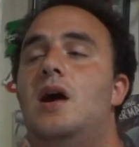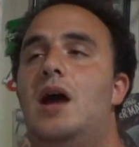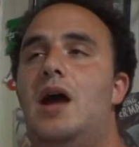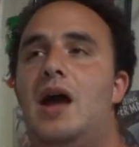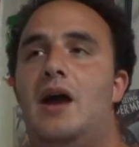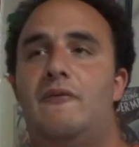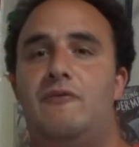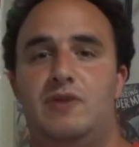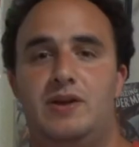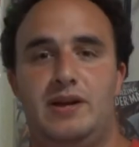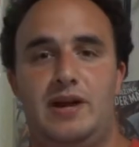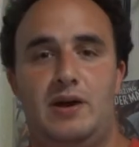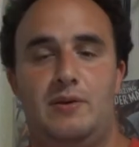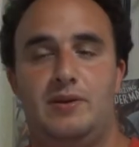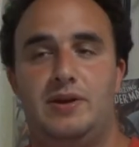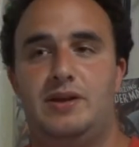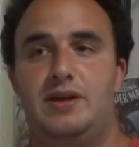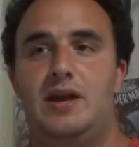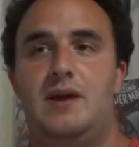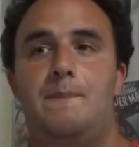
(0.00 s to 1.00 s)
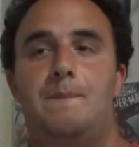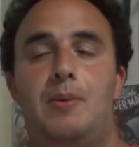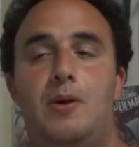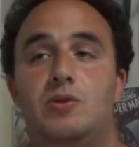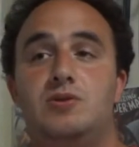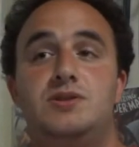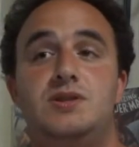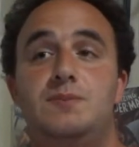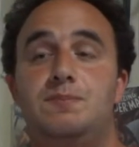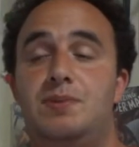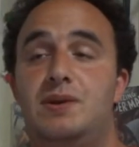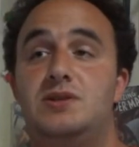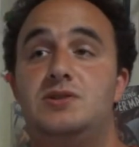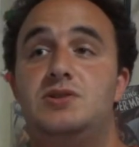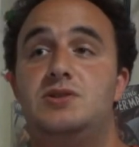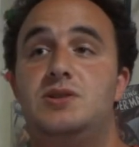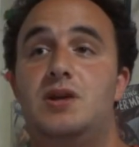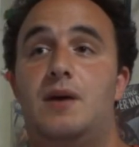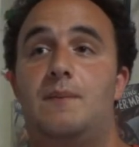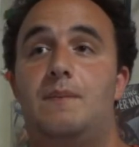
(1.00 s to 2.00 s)
every now and again posting
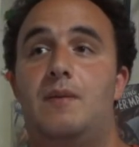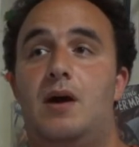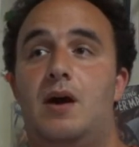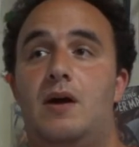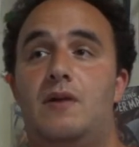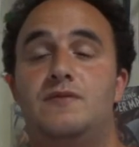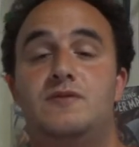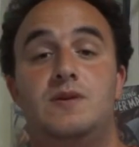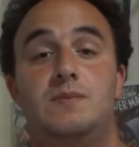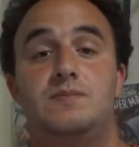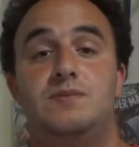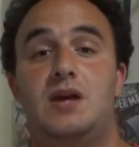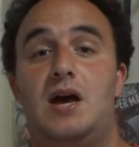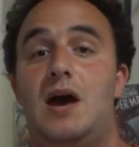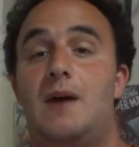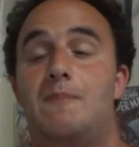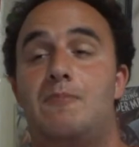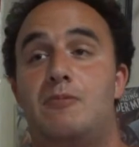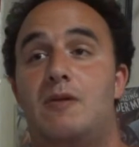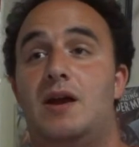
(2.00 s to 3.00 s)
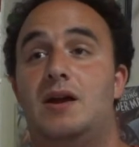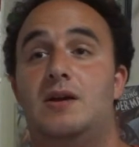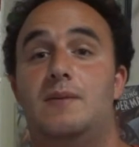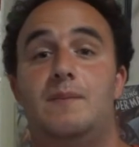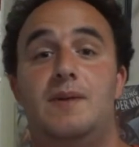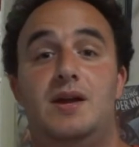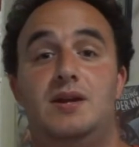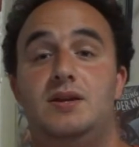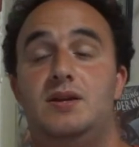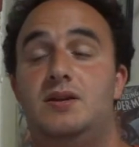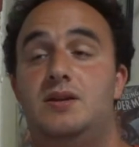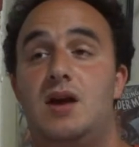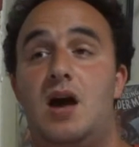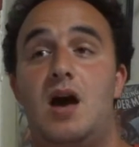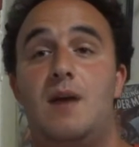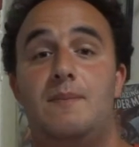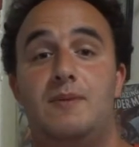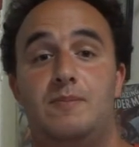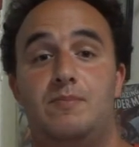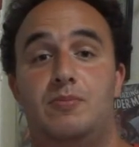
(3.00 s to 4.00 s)
pictures up of some top recommended
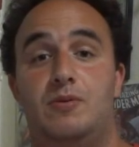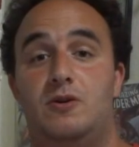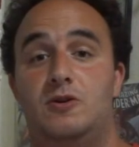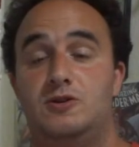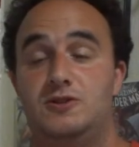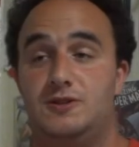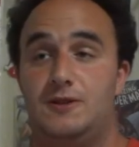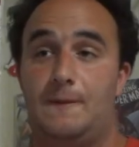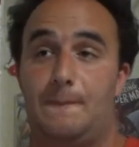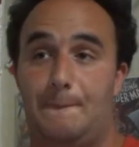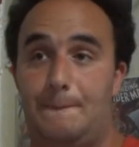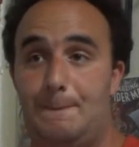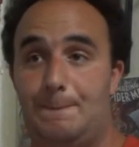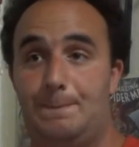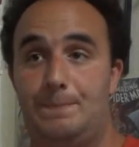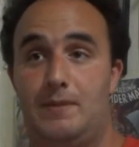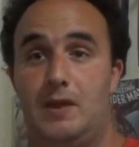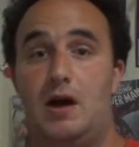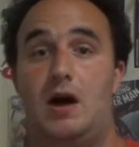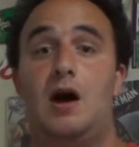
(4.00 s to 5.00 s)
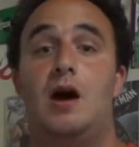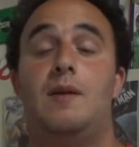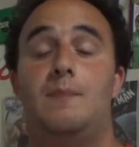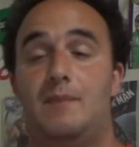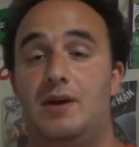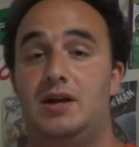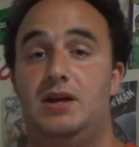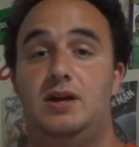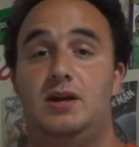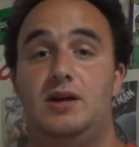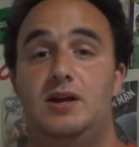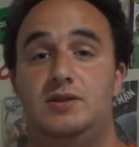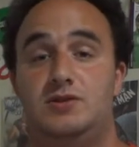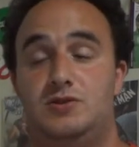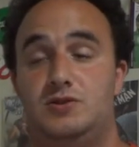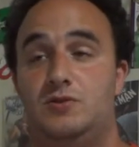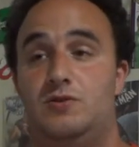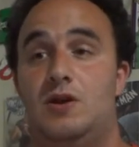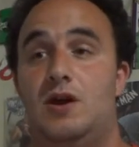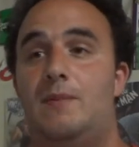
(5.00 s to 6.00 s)
comic books on my
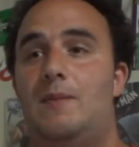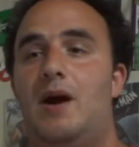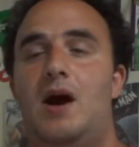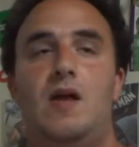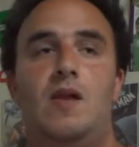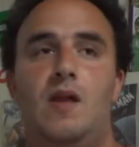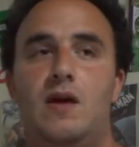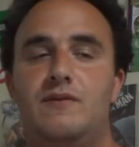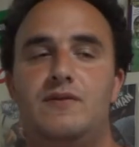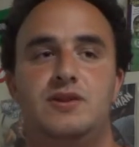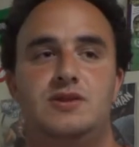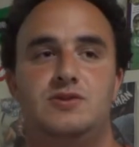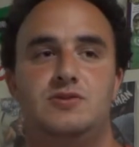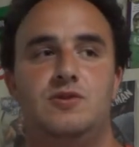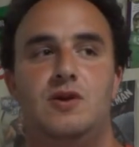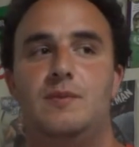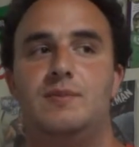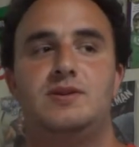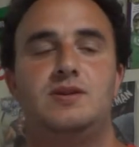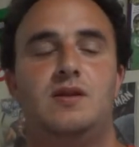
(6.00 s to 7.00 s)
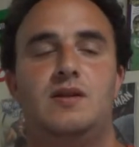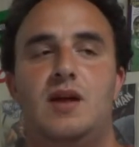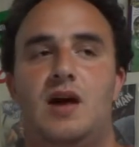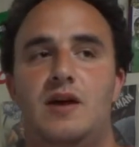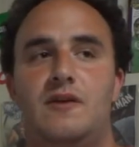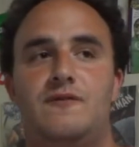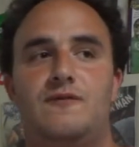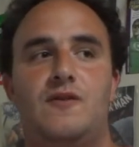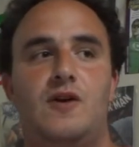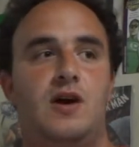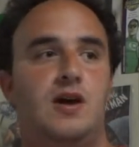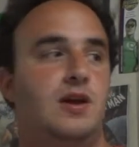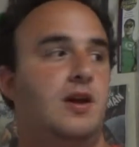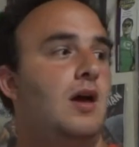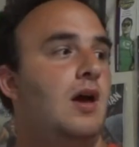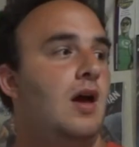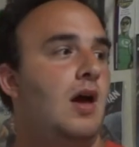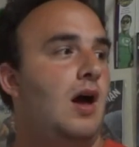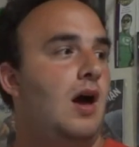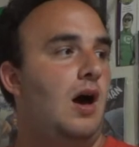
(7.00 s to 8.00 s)
Instagram. I love Instagram. It's a lot of fun.
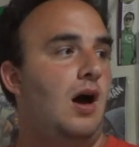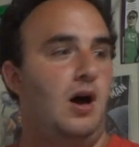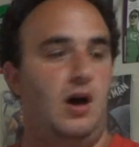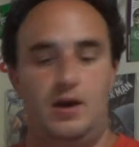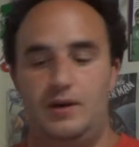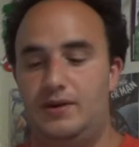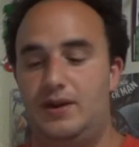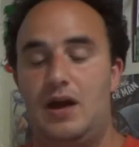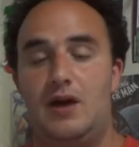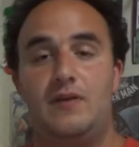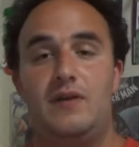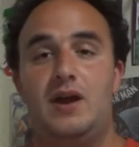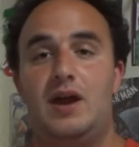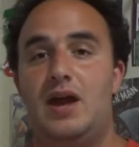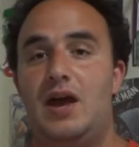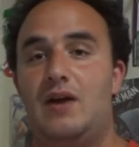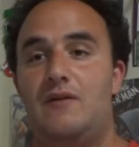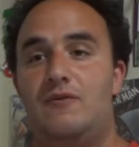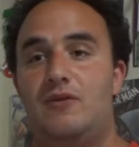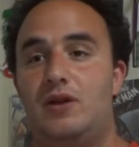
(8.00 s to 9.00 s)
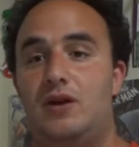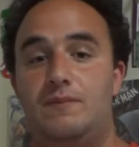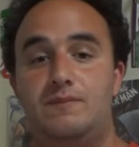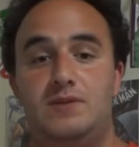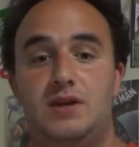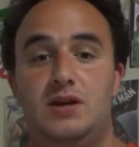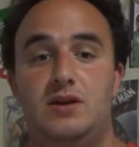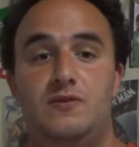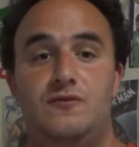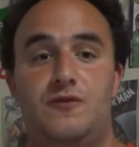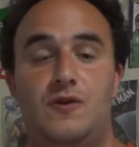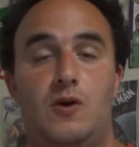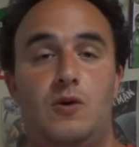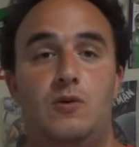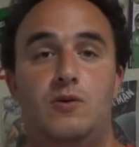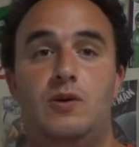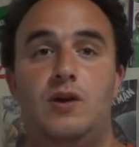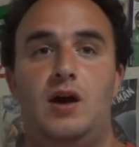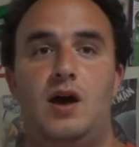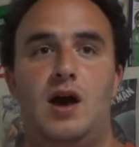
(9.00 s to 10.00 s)
Now that I have an updated
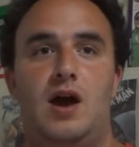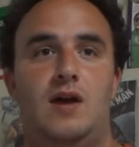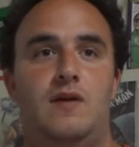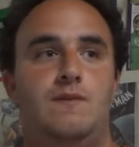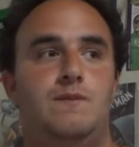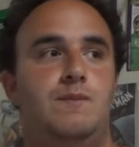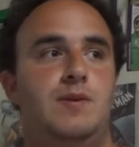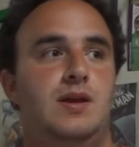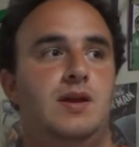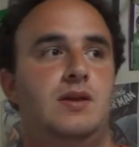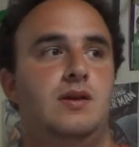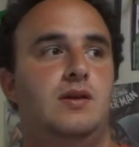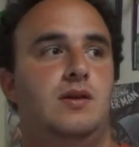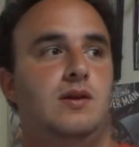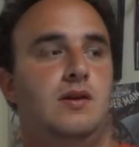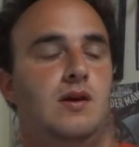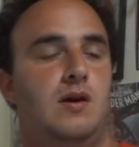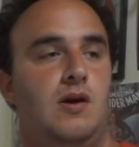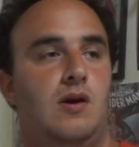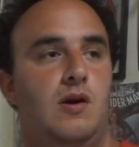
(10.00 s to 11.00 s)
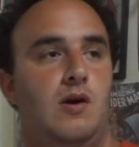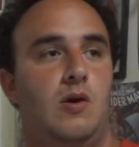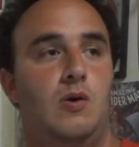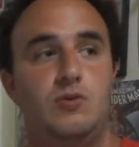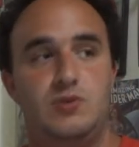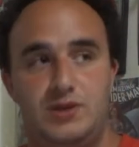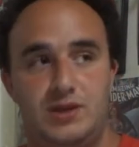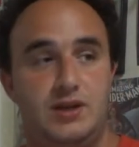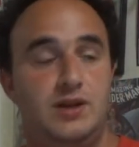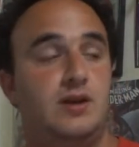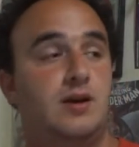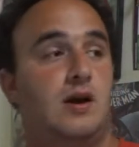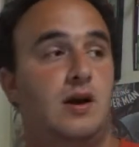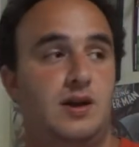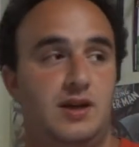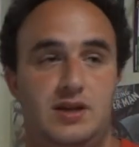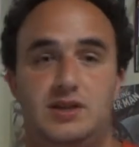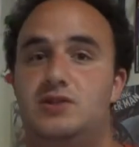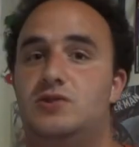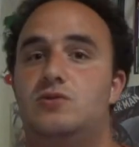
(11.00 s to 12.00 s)
phone, I've been ODing
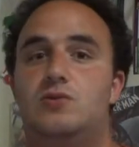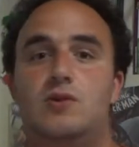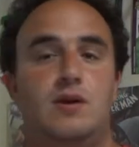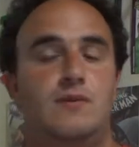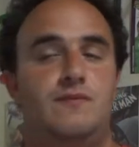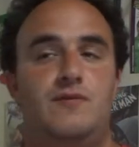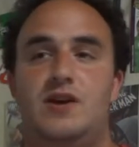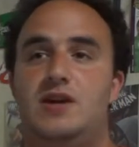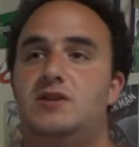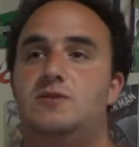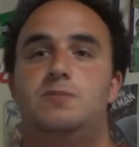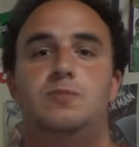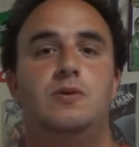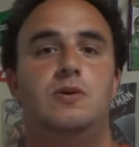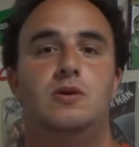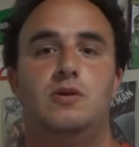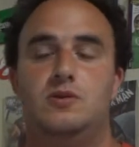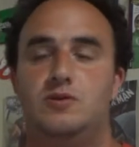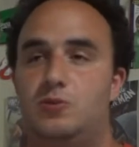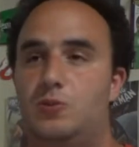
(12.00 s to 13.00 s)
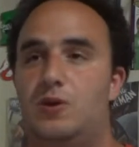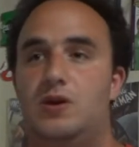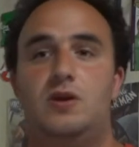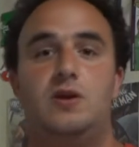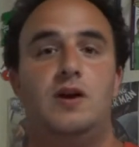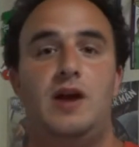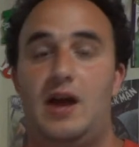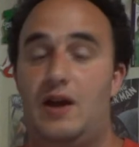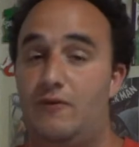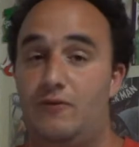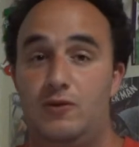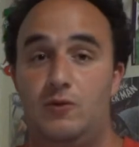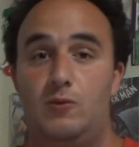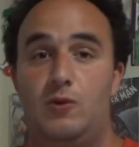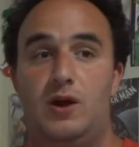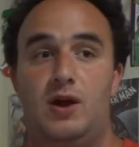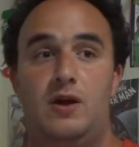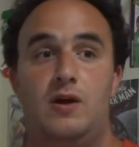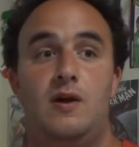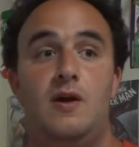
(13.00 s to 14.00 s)
on Instagram, Facebook, Twitter,
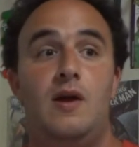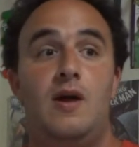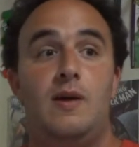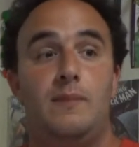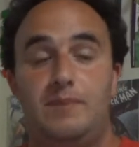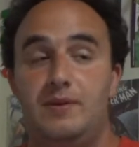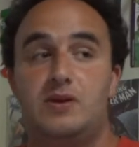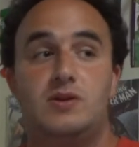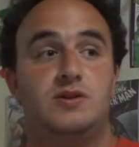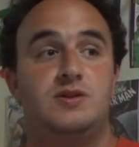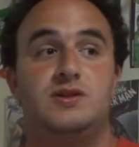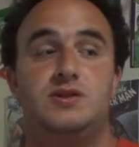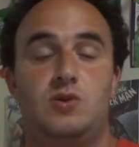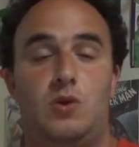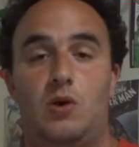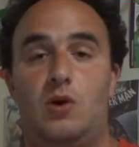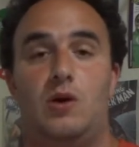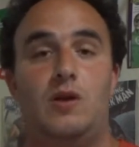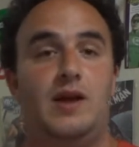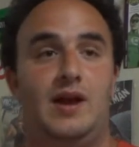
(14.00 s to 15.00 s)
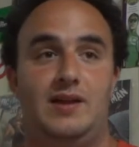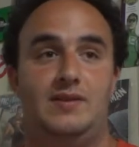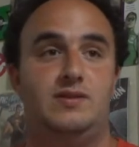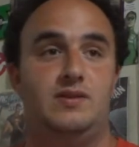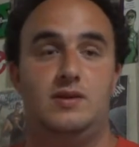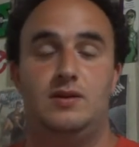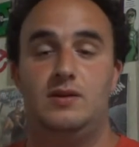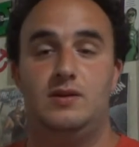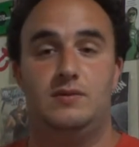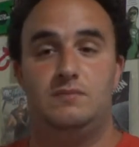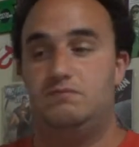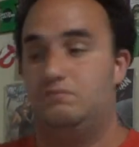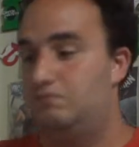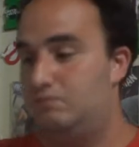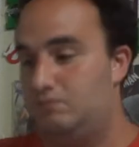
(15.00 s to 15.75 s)
everywhere, because it's all at the,